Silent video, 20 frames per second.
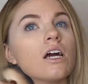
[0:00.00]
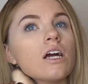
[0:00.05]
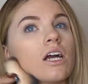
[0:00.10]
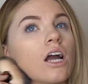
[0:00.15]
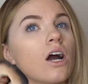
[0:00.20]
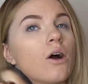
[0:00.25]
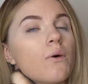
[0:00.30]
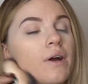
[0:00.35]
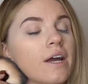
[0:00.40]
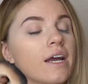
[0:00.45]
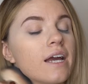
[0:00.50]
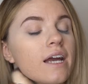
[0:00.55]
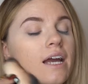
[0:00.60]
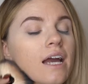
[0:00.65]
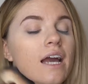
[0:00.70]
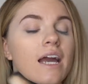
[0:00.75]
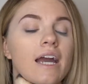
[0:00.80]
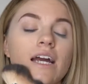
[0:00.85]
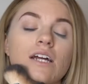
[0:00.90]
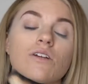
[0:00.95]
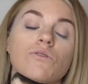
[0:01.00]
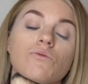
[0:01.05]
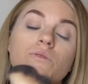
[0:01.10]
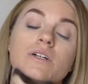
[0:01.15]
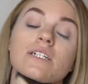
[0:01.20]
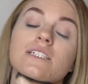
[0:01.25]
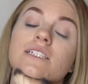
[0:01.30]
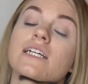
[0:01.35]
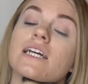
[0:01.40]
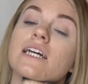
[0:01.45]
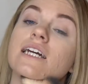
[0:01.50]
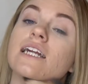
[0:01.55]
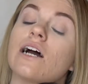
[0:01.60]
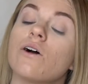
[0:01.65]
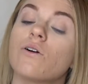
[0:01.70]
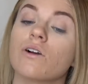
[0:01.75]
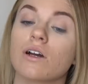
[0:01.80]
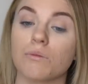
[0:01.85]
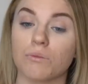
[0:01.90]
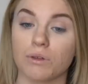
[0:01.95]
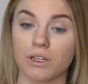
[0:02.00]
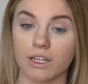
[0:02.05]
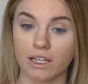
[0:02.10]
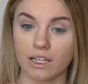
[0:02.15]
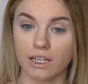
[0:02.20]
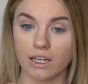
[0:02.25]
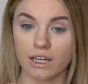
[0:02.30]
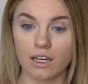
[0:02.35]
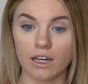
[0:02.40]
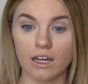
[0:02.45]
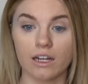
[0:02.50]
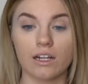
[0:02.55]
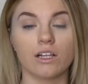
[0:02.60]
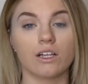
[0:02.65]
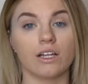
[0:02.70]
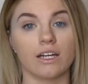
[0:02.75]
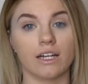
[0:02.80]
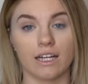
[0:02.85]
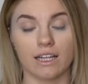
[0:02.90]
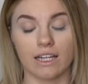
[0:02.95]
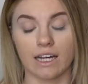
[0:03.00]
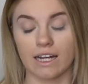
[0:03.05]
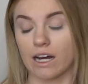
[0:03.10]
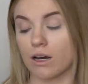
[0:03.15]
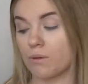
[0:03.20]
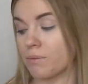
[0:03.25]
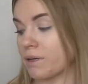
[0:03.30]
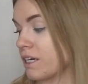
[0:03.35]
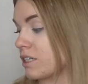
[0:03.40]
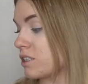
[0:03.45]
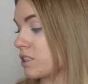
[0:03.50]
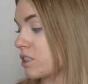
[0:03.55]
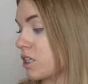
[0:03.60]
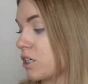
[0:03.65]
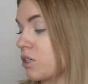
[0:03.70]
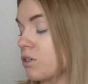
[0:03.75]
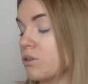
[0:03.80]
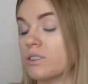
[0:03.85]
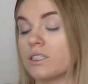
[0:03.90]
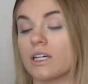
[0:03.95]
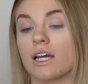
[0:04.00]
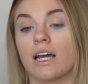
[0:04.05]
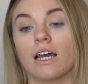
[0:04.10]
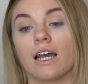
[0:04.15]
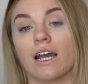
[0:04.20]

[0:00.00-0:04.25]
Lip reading: going and rinsing it out completely and cleaning that out because those